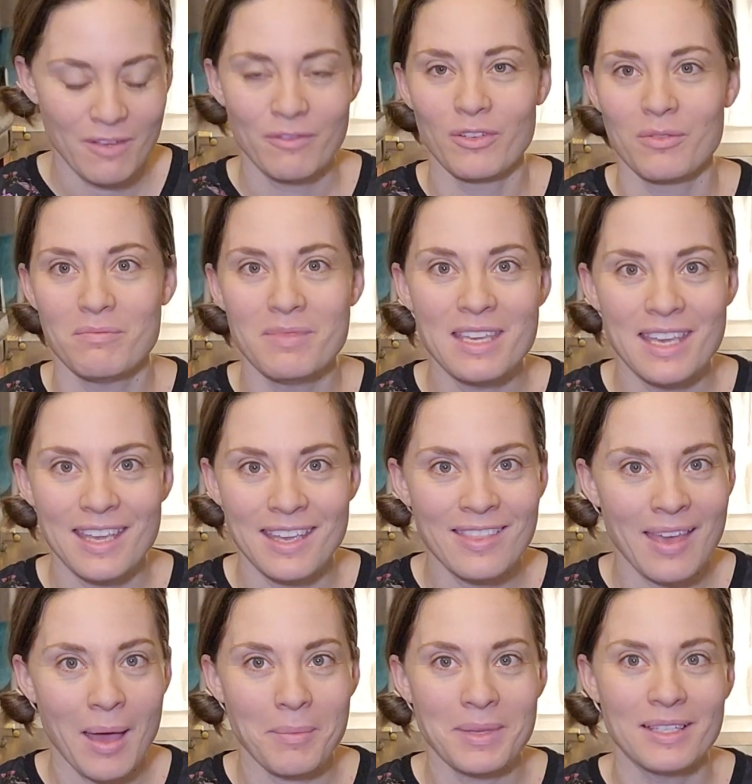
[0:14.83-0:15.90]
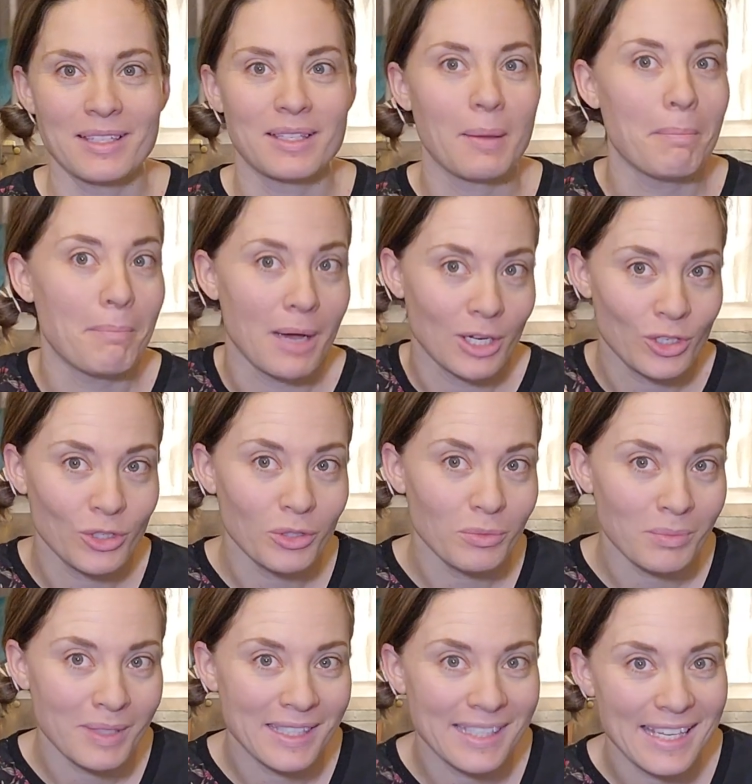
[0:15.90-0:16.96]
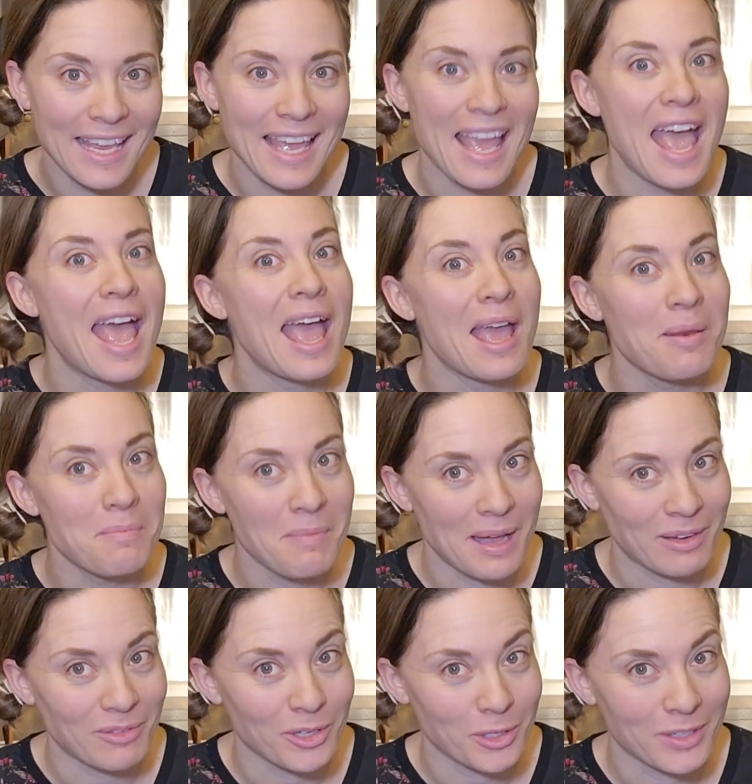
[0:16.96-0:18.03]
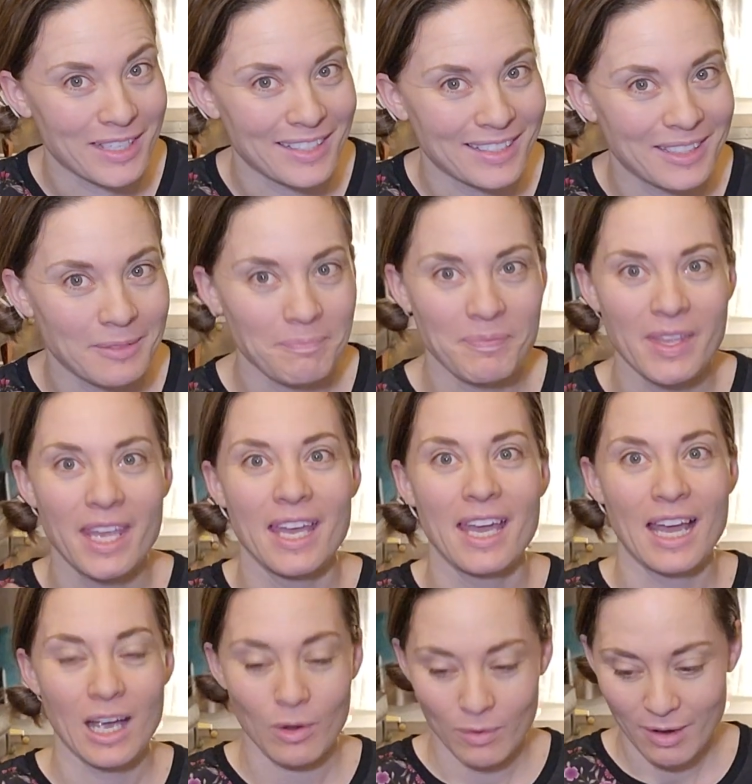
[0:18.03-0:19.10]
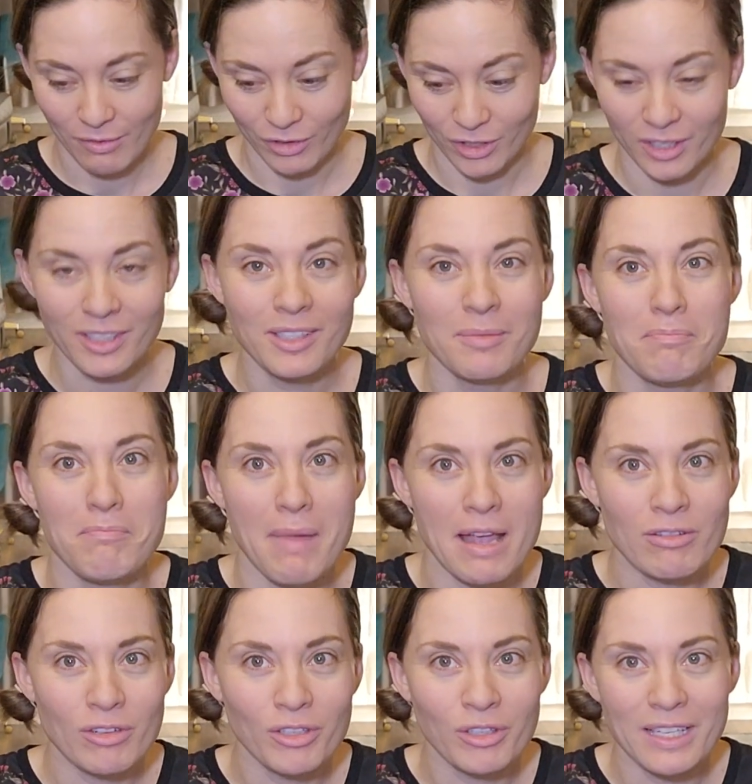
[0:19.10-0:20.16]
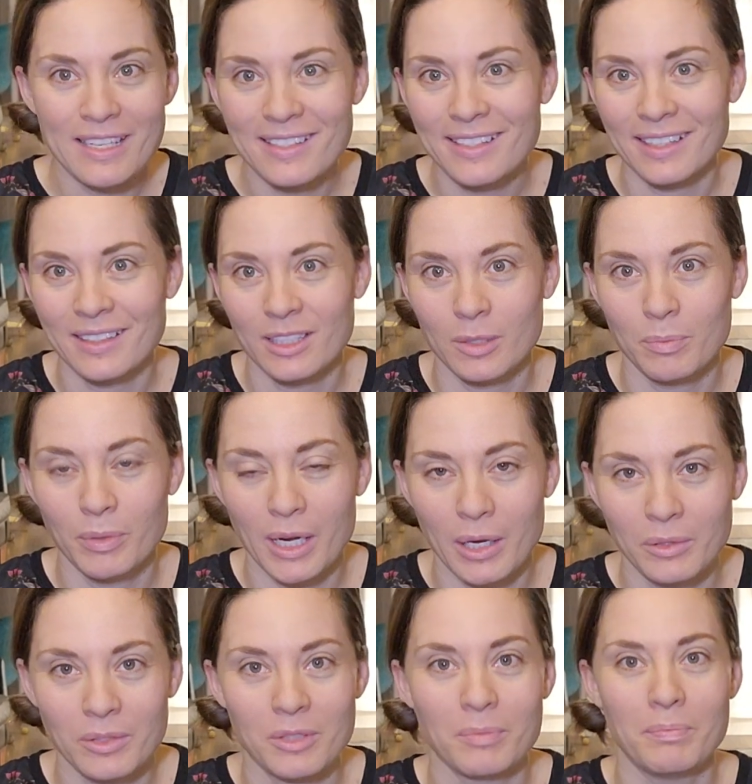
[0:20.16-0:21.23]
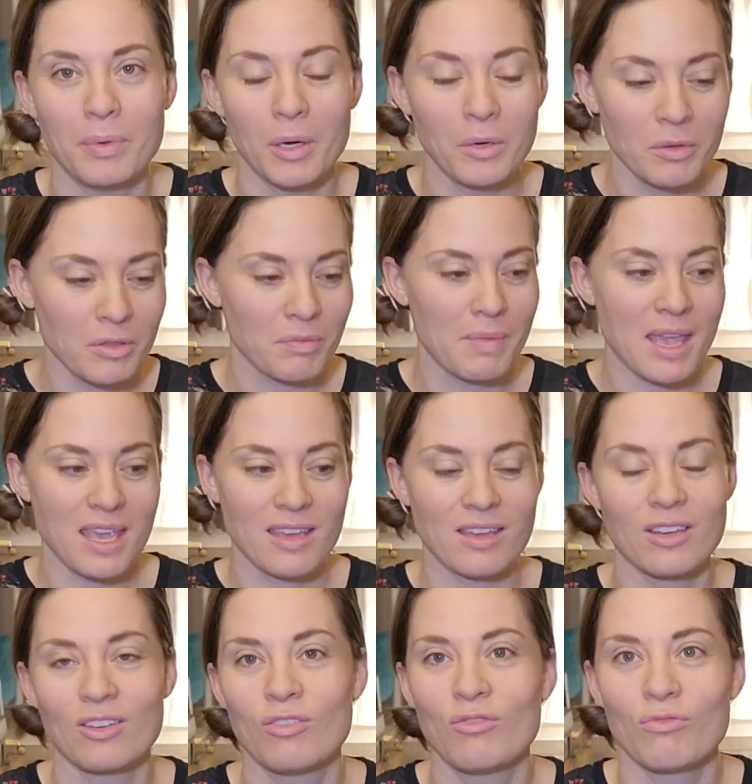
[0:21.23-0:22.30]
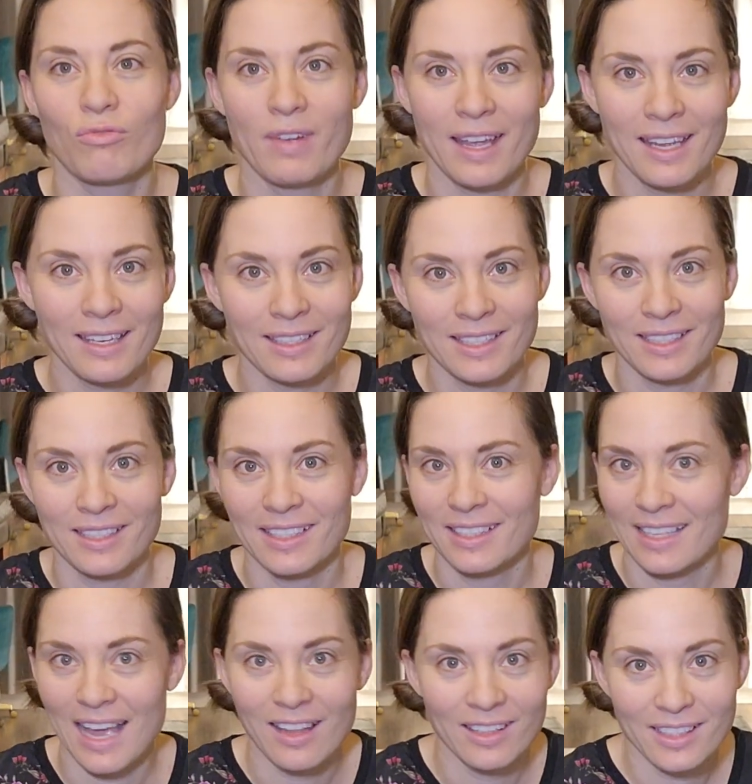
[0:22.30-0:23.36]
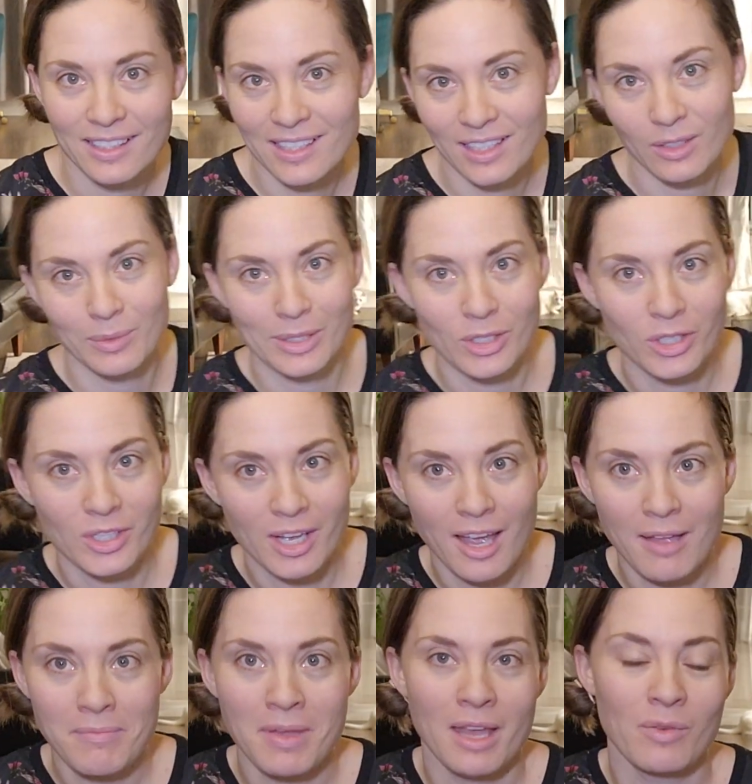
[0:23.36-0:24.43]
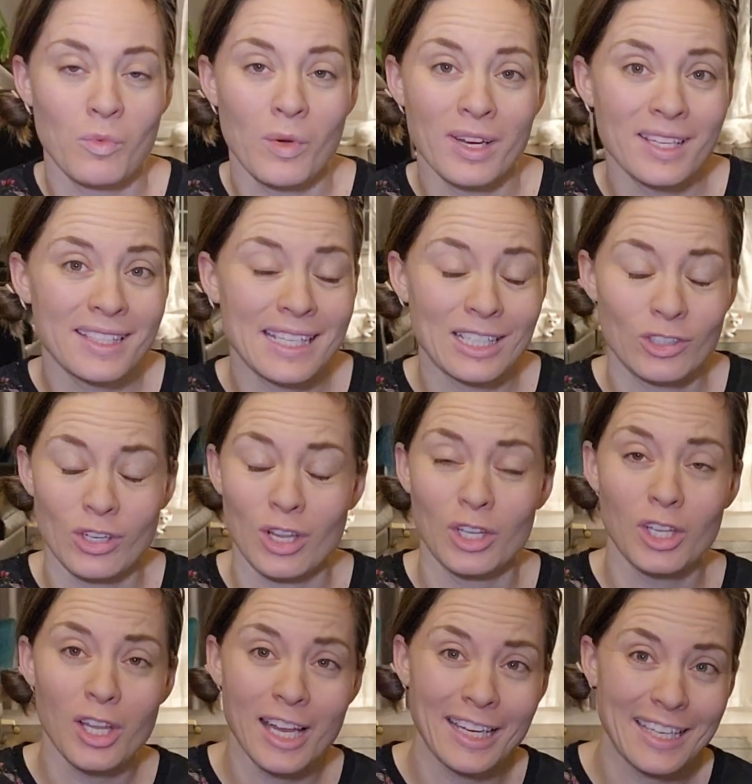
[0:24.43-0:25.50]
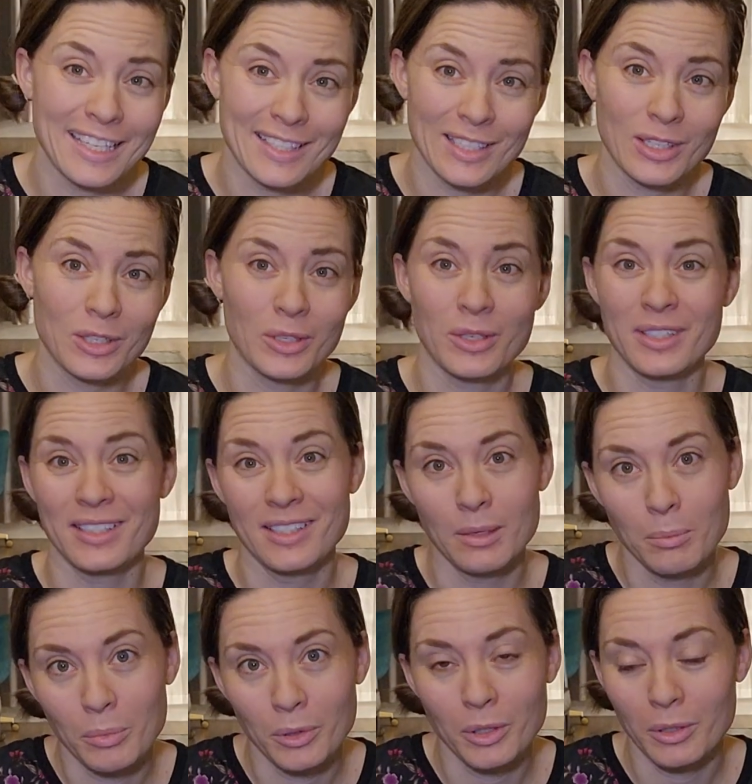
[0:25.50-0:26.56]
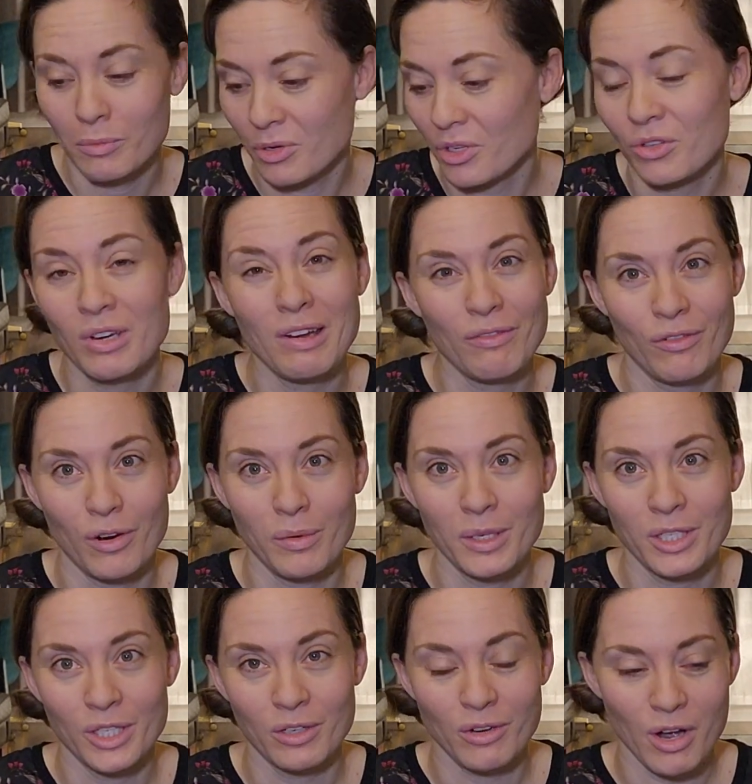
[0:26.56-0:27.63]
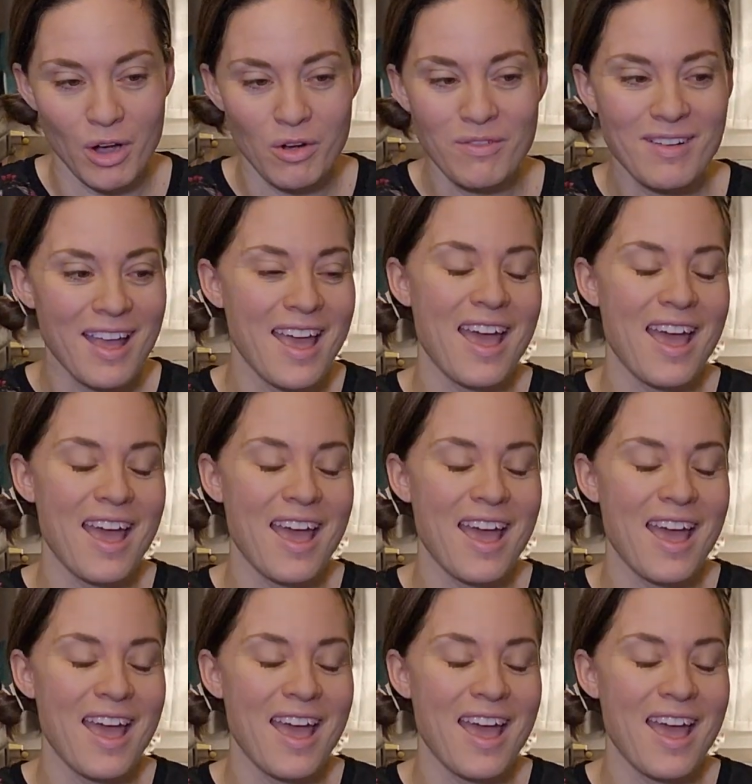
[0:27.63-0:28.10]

For me, that means mushrooms and microgreens. However, microgreens and sprouts both make great salads in the wintertime, and one is actually a lot easier or simpler, more straightforward to grow.